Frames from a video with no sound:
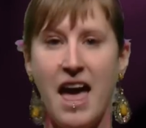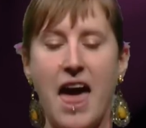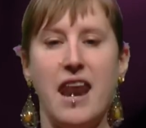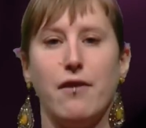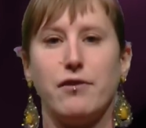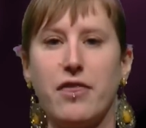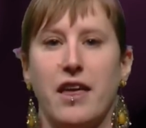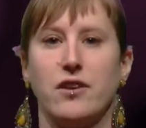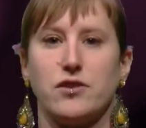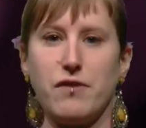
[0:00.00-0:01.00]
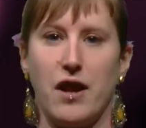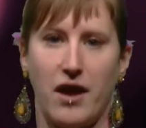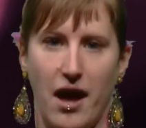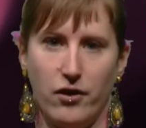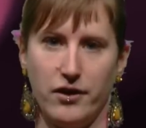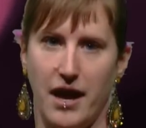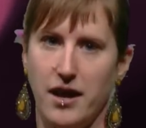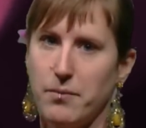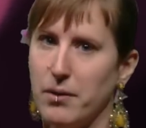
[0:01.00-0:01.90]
and everything is recalculated.